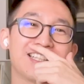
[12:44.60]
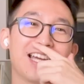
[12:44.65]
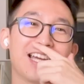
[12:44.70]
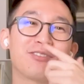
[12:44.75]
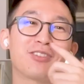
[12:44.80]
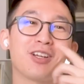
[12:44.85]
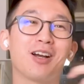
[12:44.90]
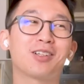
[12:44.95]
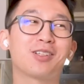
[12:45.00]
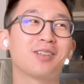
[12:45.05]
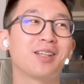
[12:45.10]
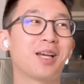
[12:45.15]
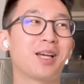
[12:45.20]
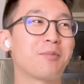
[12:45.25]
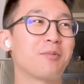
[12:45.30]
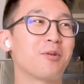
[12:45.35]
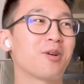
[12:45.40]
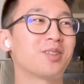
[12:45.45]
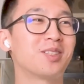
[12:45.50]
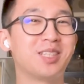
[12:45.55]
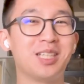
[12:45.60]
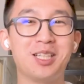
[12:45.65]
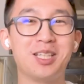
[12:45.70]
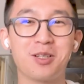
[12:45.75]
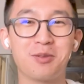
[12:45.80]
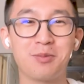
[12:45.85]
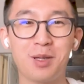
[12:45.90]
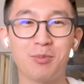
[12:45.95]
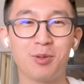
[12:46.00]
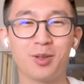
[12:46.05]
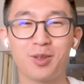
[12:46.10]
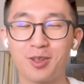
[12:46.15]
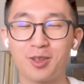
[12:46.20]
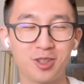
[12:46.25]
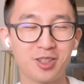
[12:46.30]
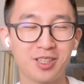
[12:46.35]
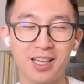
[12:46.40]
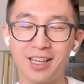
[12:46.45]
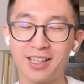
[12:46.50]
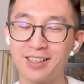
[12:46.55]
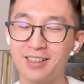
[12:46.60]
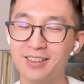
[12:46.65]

I've talked to like more senior people, they're just like,